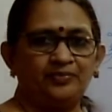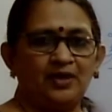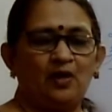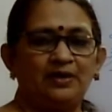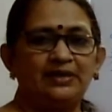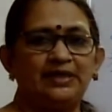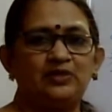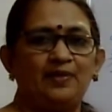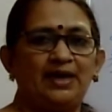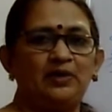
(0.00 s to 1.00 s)
or net
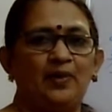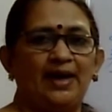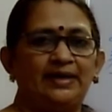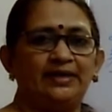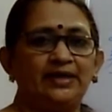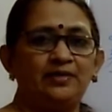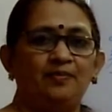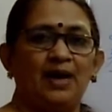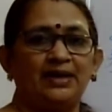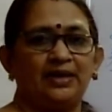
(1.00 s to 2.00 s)
value added at
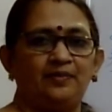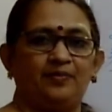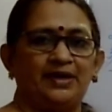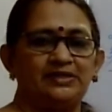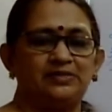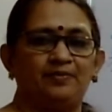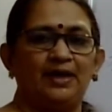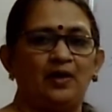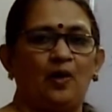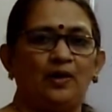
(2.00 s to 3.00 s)
market price
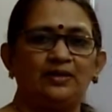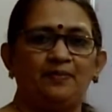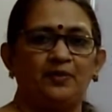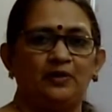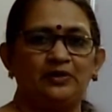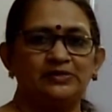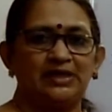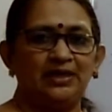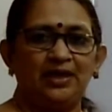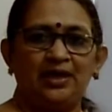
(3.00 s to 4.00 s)
by all the
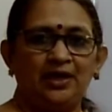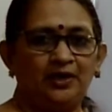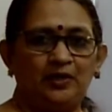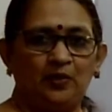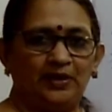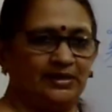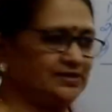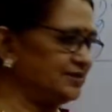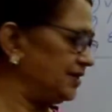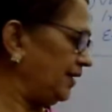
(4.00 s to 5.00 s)
producing
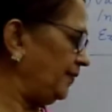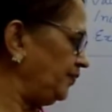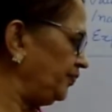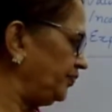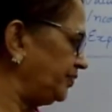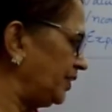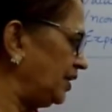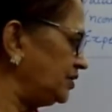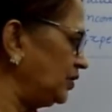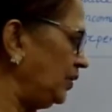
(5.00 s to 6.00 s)
units.
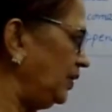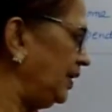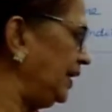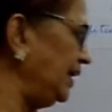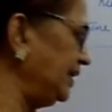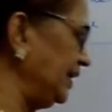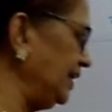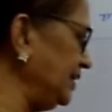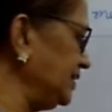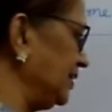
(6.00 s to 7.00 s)
So, it
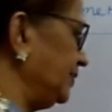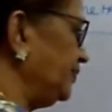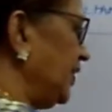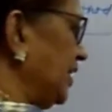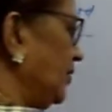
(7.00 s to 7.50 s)
is net